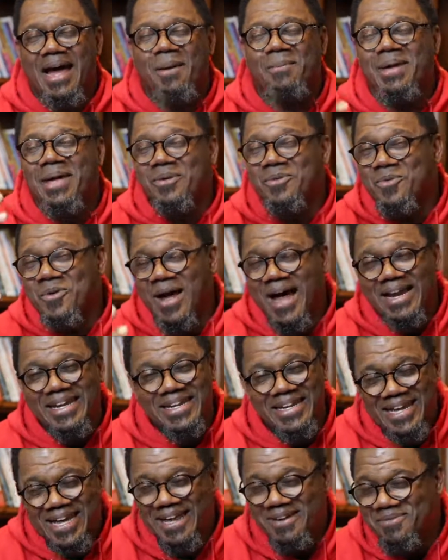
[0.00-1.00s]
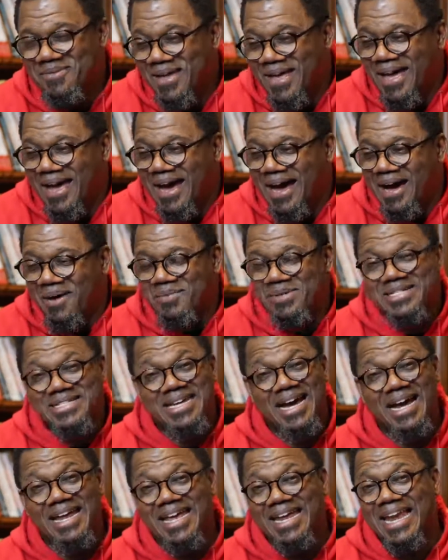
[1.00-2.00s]
I mean, Rhonda and Miss
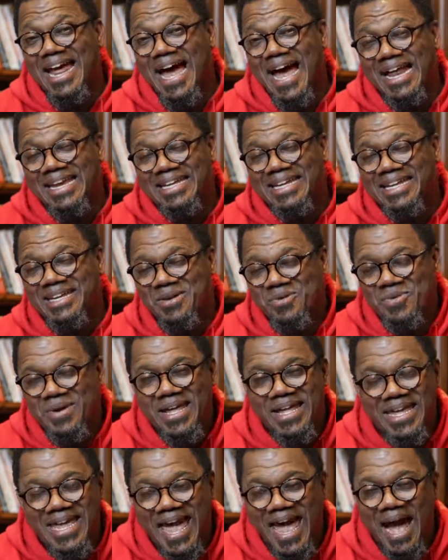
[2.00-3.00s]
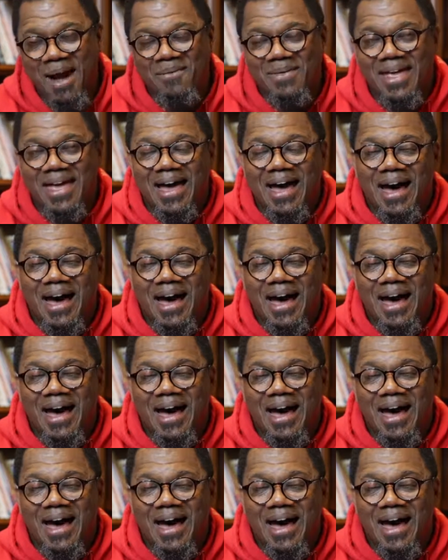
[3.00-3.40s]
Tanya and I did a recap.